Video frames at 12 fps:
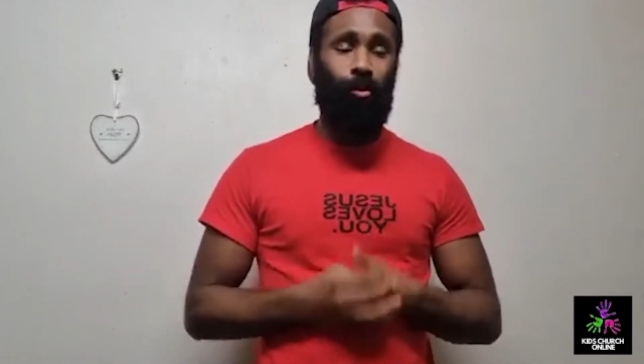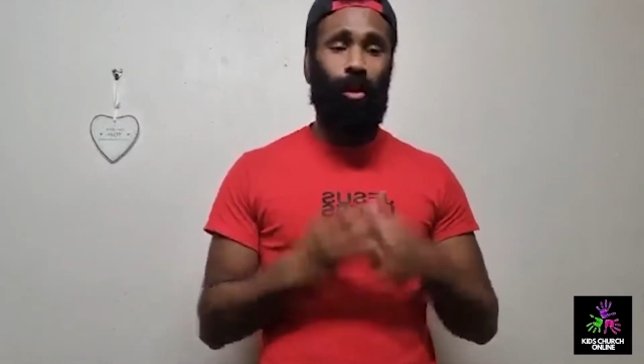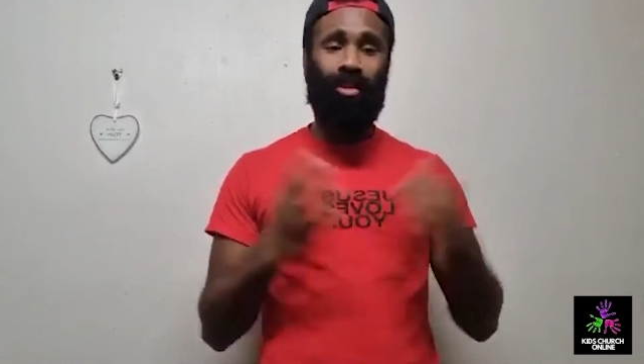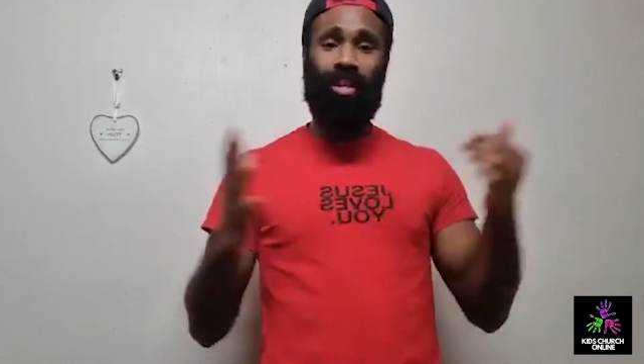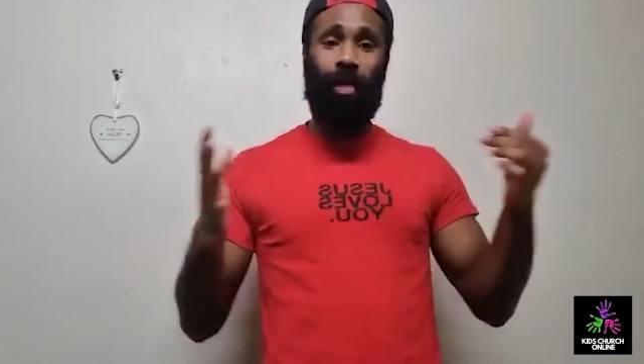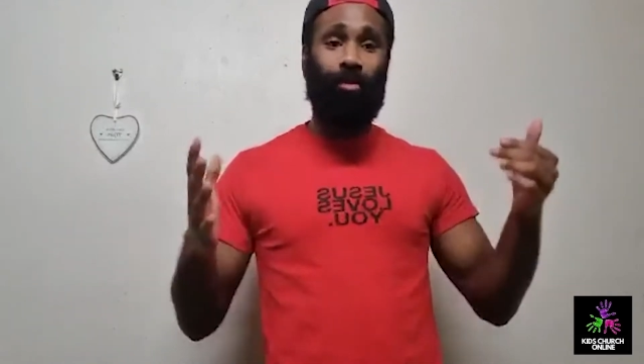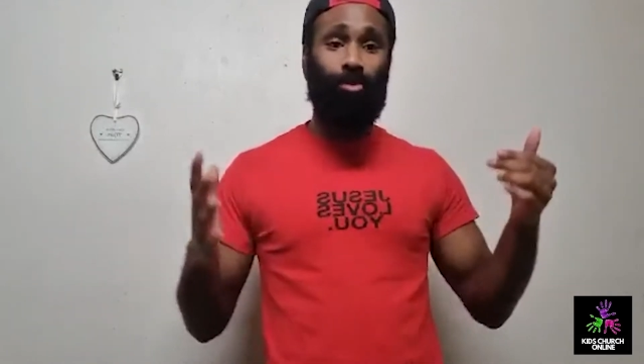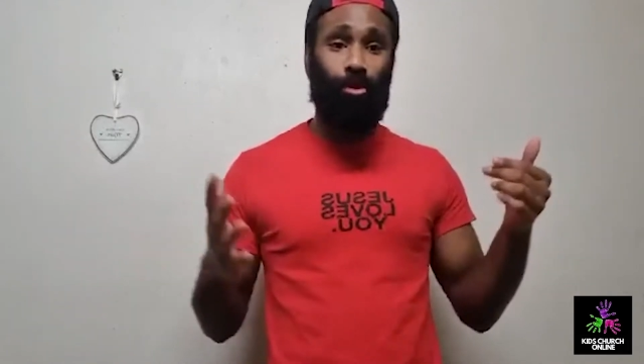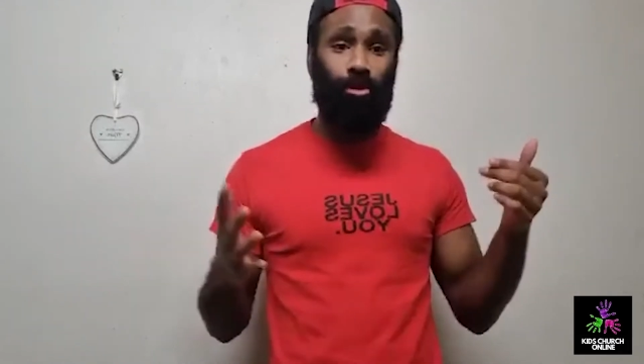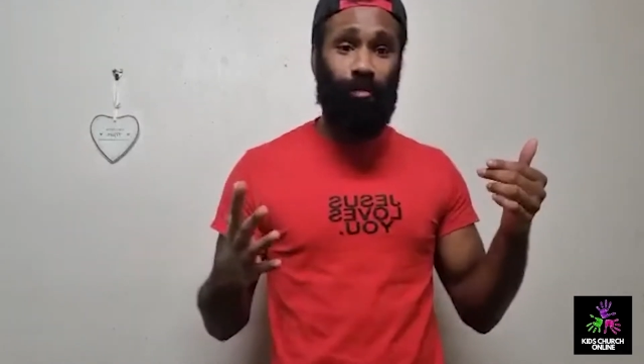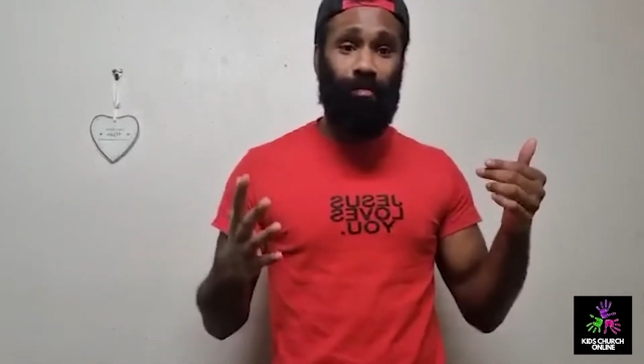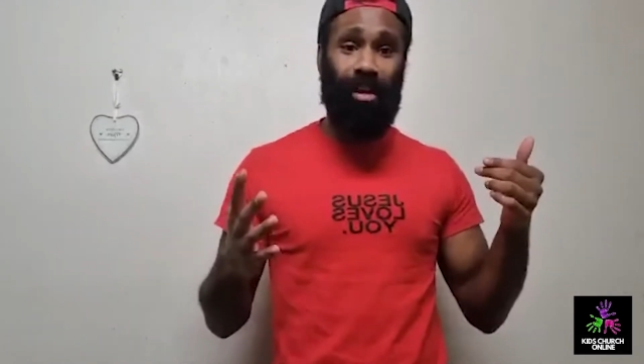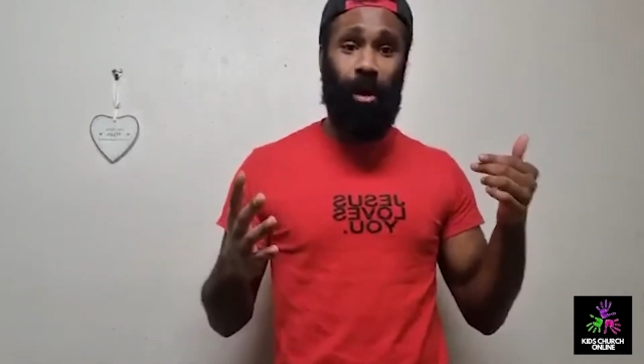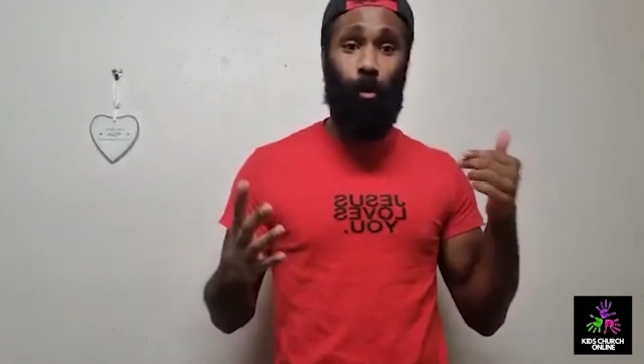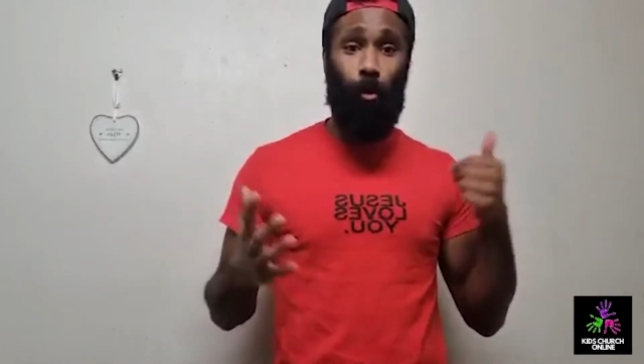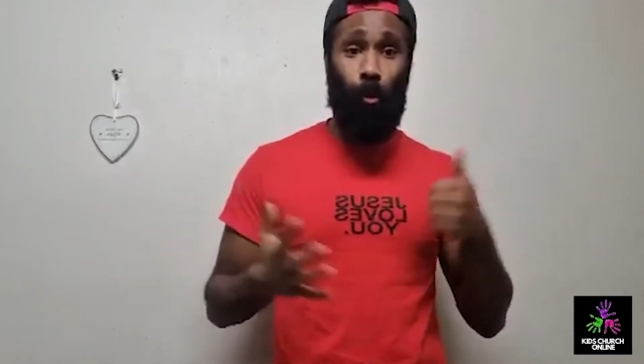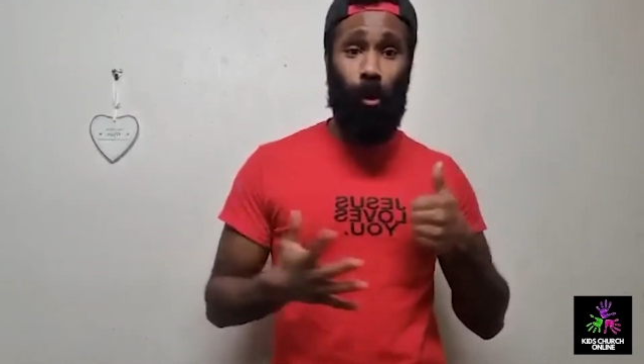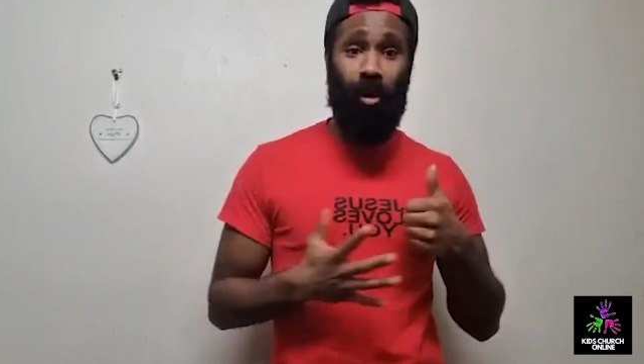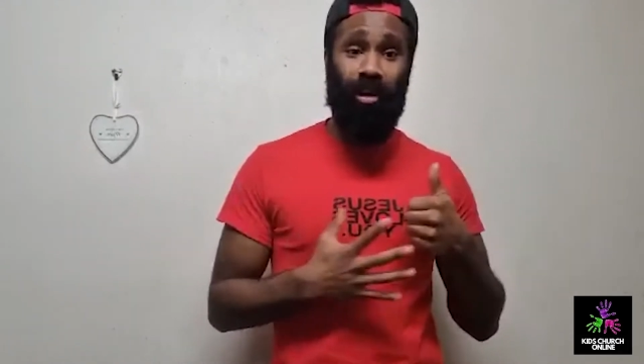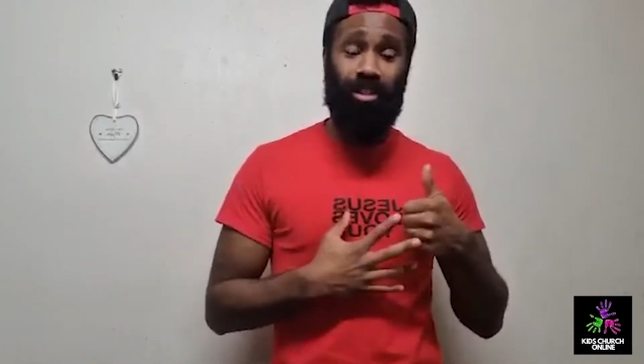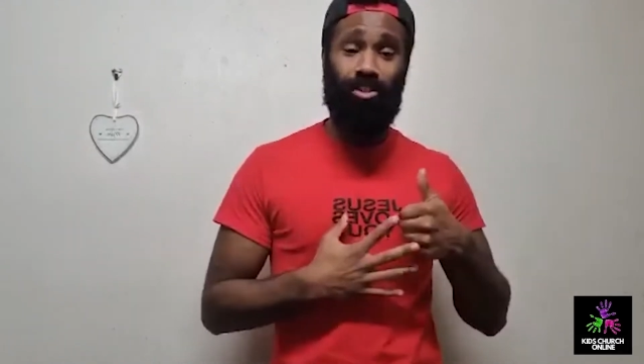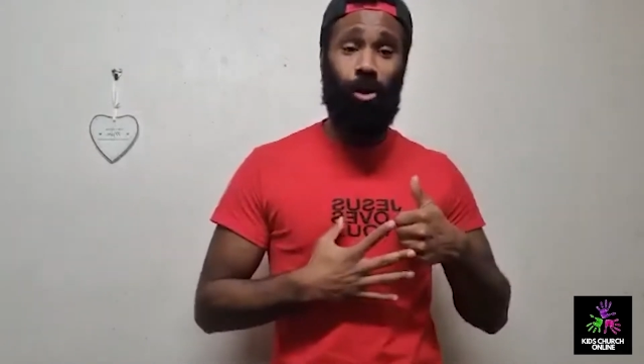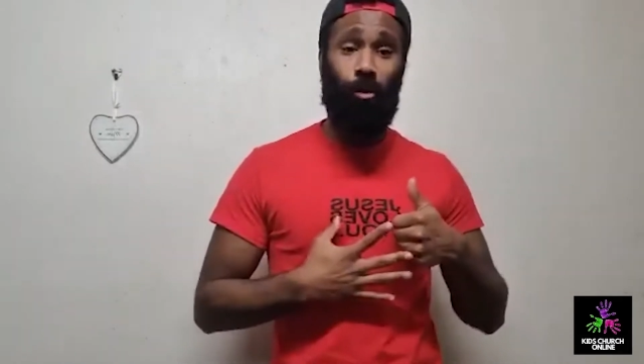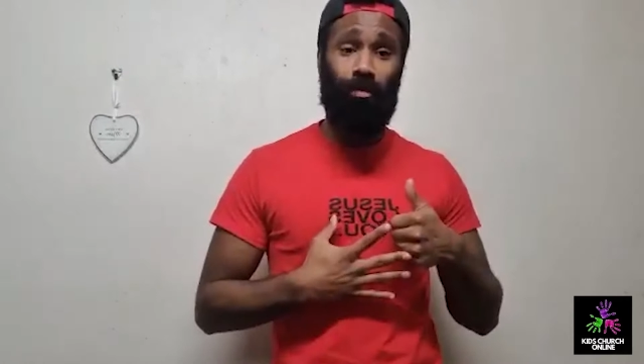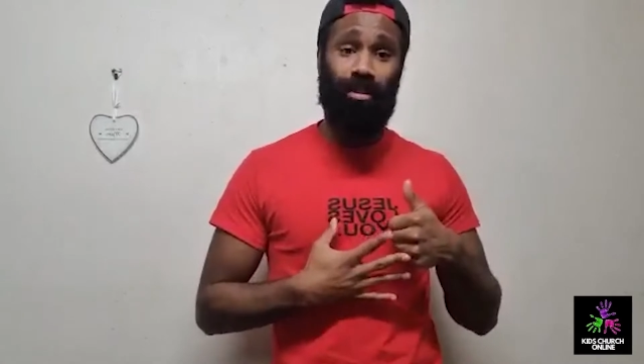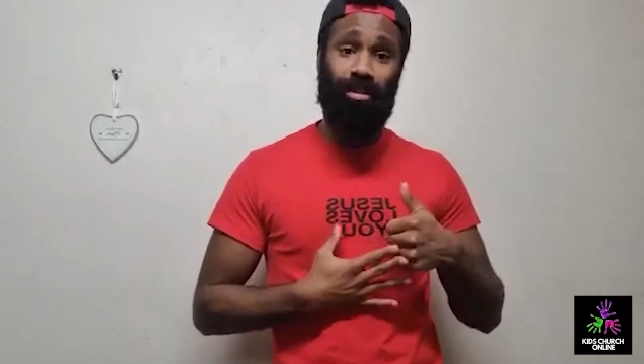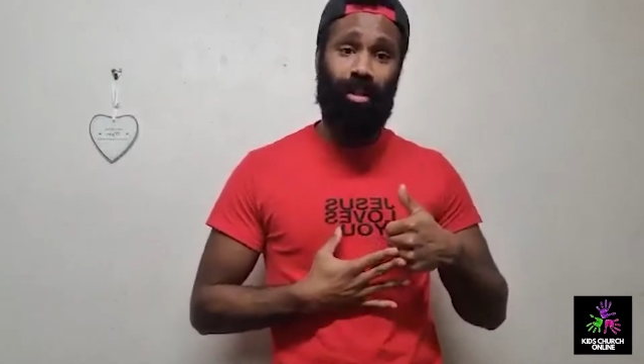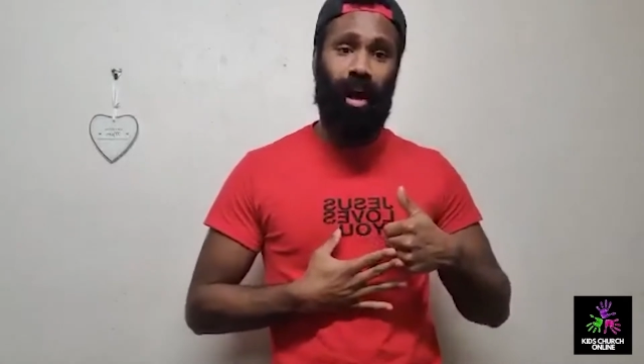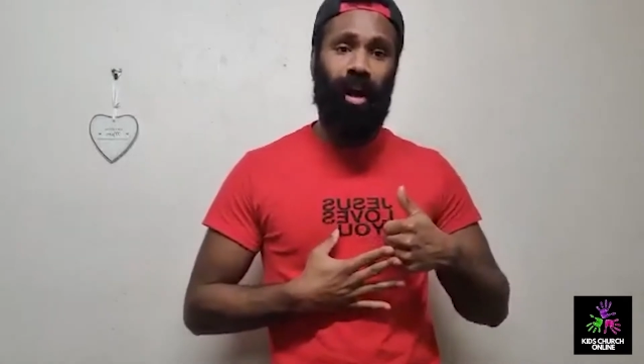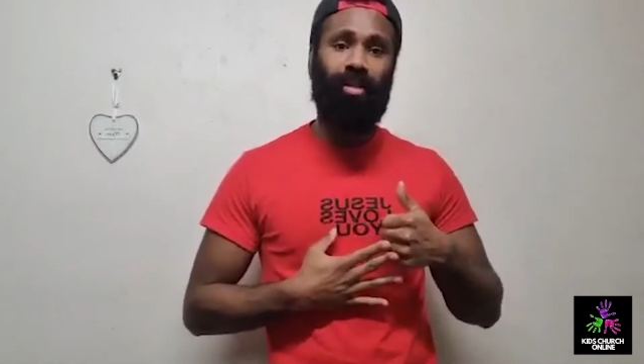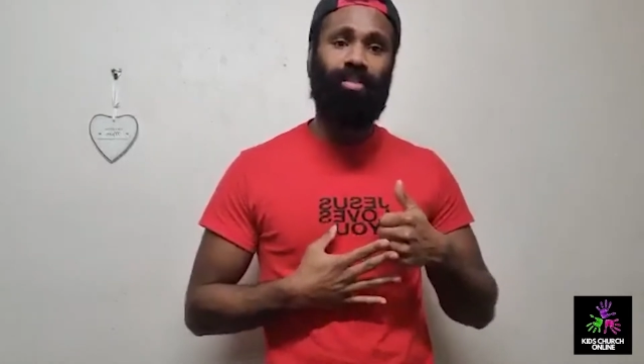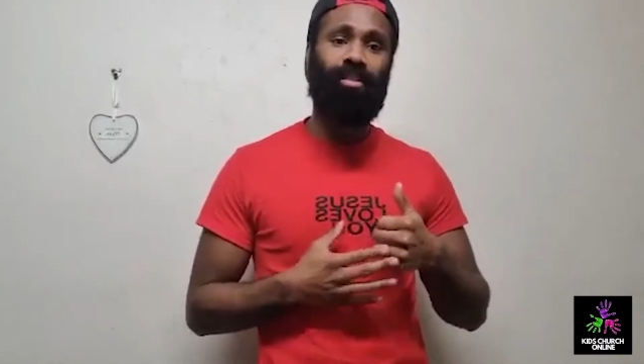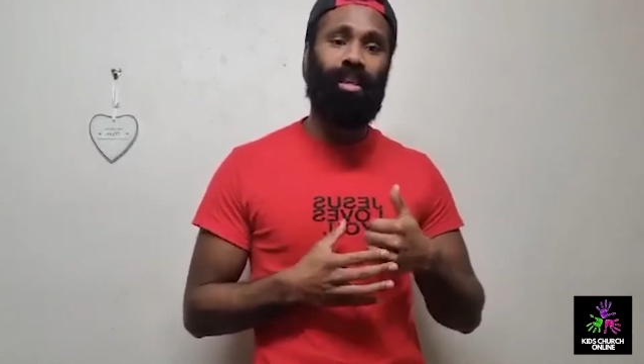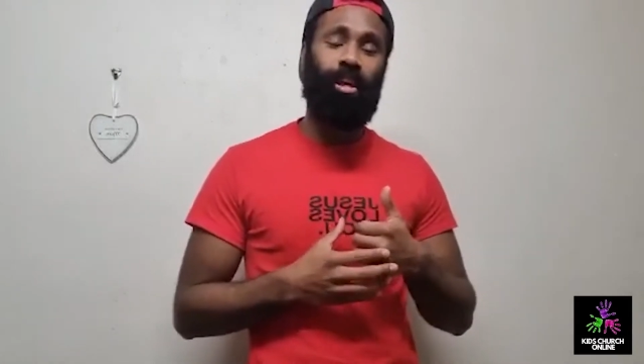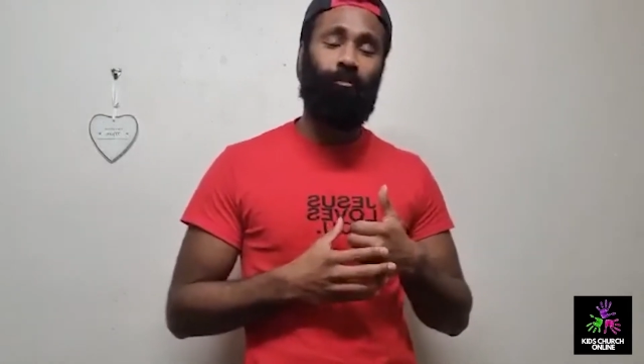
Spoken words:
One time he talked to me at work and told me to ask